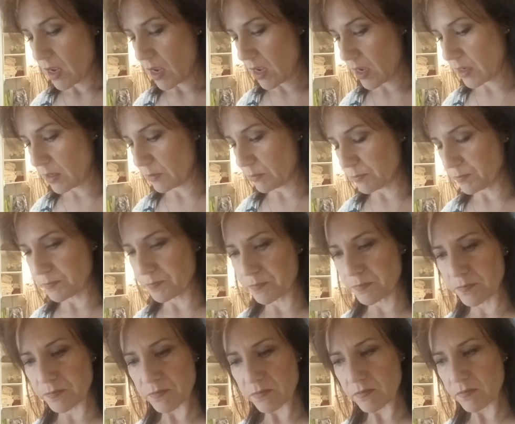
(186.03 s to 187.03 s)
What
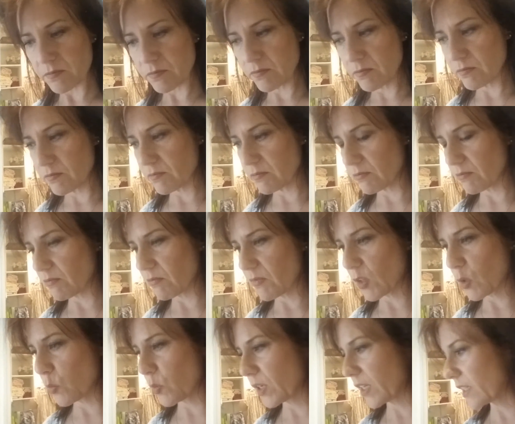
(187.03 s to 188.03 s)

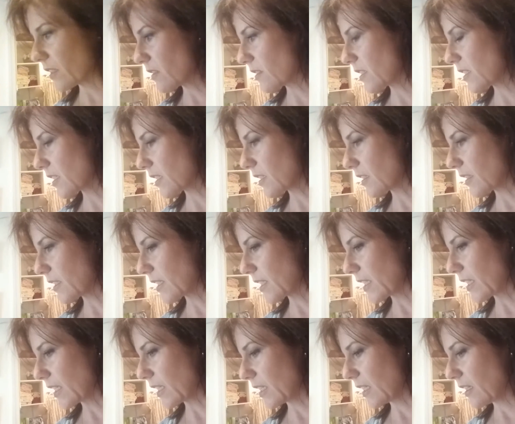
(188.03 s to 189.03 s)
else? Let's
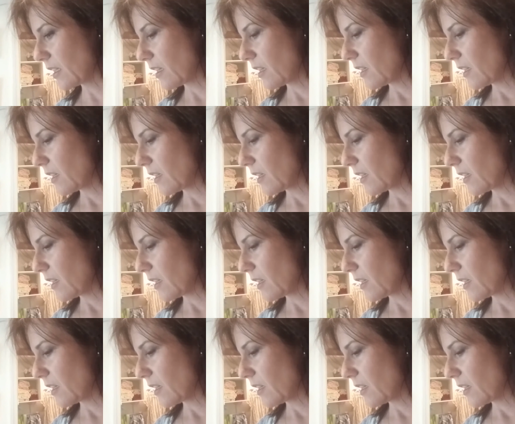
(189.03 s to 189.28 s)
see.